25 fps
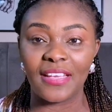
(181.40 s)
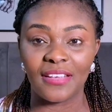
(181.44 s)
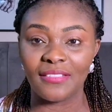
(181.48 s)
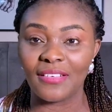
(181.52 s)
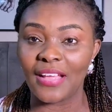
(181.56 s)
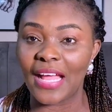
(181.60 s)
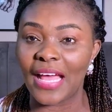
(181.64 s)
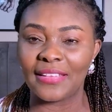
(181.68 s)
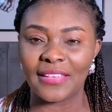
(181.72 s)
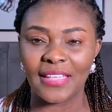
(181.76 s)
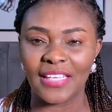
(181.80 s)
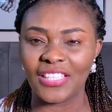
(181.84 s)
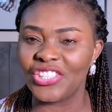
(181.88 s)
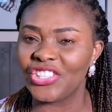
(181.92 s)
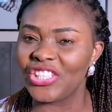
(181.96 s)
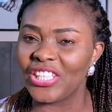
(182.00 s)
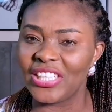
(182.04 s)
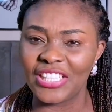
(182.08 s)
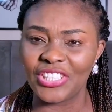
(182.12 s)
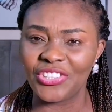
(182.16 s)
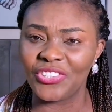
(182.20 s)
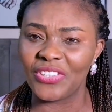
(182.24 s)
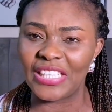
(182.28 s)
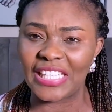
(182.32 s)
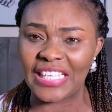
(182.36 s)
think she
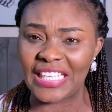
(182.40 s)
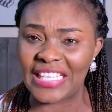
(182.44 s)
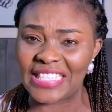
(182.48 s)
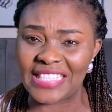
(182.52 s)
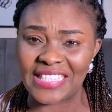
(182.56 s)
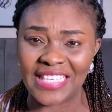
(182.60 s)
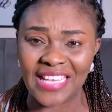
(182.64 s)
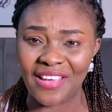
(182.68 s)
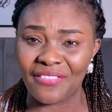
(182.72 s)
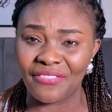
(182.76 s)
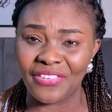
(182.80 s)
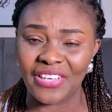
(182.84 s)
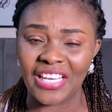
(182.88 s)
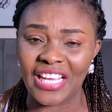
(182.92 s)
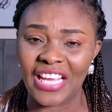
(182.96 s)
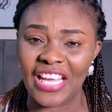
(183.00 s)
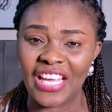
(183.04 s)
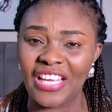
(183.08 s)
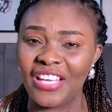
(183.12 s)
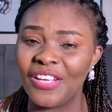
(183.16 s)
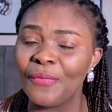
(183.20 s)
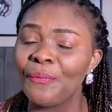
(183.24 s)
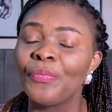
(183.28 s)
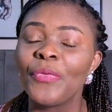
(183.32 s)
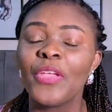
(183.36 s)
literally eats it every
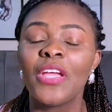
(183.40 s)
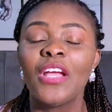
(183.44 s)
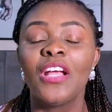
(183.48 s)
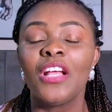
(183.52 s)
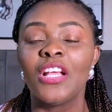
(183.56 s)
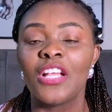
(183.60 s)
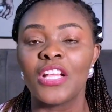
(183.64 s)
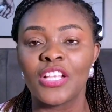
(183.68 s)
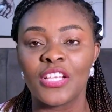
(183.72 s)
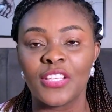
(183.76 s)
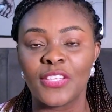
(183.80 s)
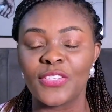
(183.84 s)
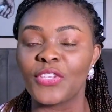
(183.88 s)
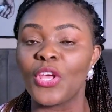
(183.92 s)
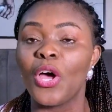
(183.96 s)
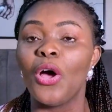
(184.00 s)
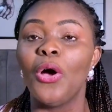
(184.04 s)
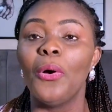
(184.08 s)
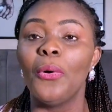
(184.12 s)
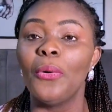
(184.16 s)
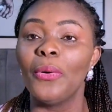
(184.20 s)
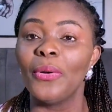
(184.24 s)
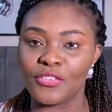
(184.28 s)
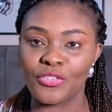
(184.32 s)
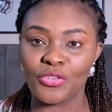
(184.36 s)
day.
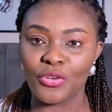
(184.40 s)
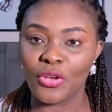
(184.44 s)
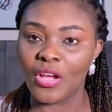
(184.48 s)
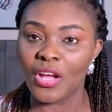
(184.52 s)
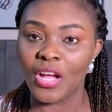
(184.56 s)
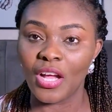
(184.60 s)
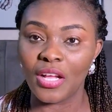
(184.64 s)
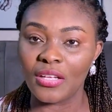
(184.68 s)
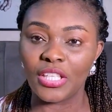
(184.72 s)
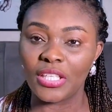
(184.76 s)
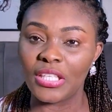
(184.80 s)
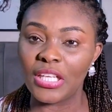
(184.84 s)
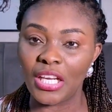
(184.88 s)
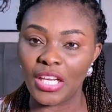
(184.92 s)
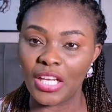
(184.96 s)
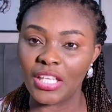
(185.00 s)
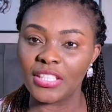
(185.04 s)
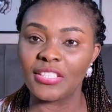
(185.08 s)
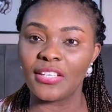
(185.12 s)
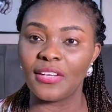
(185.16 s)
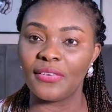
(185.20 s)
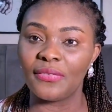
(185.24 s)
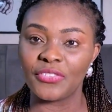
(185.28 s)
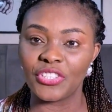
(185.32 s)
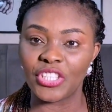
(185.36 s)
So to cut a
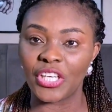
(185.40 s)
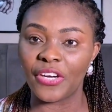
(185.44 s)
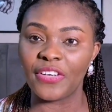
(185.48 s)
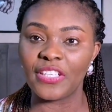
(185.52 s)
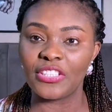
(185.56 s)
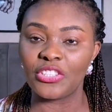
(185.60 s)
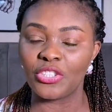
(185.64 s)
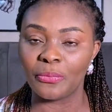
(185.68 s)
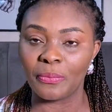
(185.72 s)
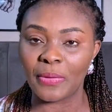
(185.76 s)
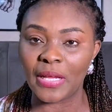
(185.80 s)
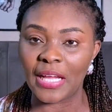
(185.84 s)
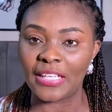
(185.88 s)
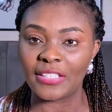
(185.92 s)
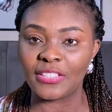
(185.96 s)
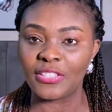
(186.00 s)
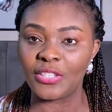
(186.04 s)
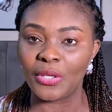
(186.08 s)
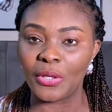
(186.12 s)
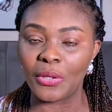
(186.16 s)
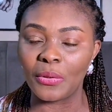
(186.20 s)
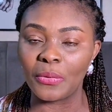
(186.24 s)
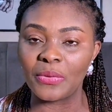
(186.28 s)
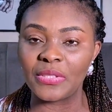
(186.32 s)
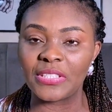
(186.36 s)
lot of cherry
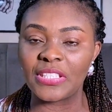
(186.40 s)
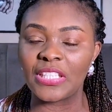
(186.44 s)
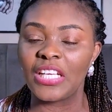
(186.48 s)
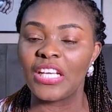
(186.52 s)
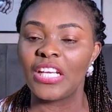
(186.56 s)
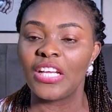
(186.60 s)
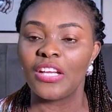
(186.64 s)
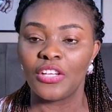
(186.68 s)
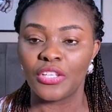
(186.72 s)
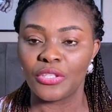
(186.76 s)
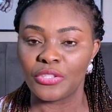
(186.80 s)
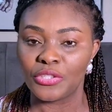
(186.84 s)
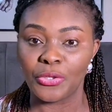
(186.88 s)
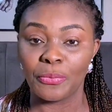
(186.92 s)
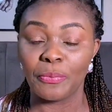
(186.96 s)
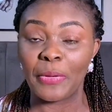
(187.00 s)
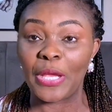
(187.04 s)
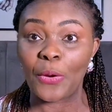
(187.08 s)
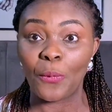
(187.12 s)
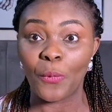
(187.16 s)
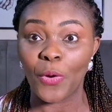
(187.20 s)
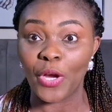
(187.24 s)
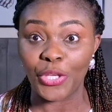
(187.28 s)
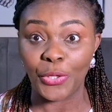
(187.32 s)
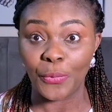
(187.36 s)
tomatoes to
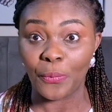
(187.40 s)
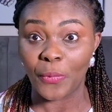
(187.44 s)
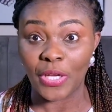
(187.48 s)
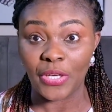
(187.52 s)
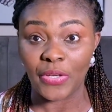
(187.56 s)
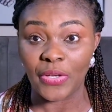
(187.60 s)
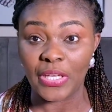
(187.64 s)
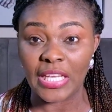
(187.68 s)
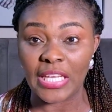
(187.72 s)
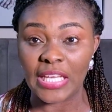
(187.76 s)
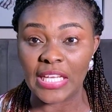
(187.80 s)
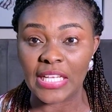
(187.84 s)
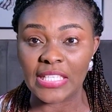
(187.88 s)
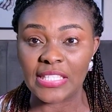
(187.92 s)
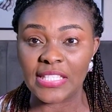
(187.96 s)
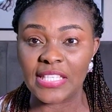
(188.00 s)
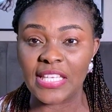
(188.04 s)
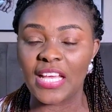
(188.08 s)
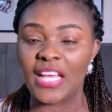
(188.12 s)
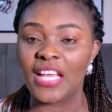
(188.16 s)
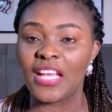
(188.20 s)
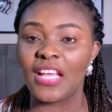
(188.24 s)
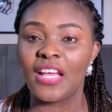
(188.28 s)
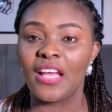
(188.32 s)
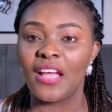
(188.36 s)
make what you want to eat,
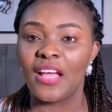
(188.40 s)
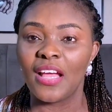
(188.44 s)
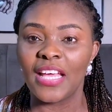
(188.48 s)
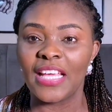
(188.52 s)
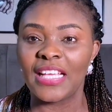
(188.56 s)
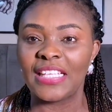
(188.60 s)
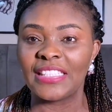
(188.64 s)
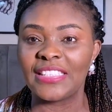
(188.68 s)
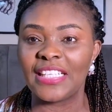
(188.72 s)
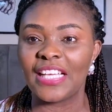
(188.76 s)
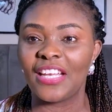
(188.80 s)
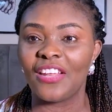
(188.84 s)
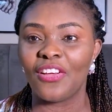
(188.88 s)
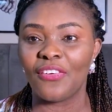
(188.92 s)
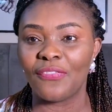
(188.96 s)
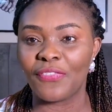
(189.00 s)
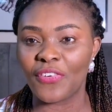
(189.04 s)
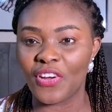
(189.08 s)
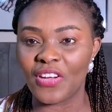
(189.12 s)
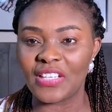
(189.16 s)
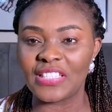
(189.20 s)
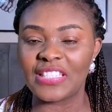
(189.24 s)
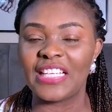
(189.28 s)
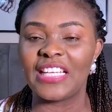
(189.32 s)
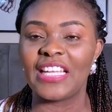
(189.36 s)
instead of
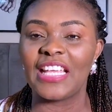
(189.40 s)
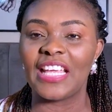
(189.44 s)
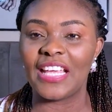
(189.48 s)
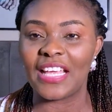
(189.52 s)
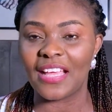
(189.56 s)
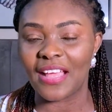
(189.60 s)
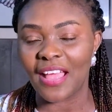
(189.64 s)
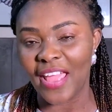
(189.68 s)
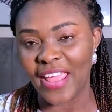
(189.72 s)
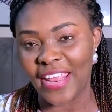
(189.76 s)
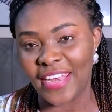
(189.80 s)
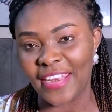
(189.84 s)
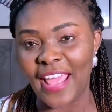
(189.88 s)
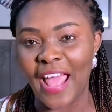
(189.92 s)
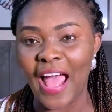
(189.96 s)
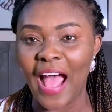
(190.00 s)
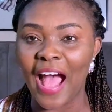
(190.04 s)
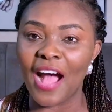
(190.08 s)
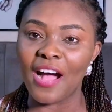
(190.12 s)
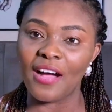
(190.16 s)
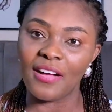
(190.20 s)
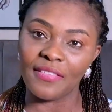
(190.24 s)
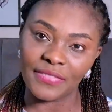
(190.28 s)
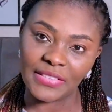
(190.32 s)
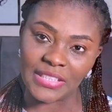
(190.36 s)
cutting it in
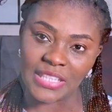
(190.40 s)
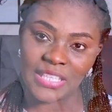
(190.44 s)
halves,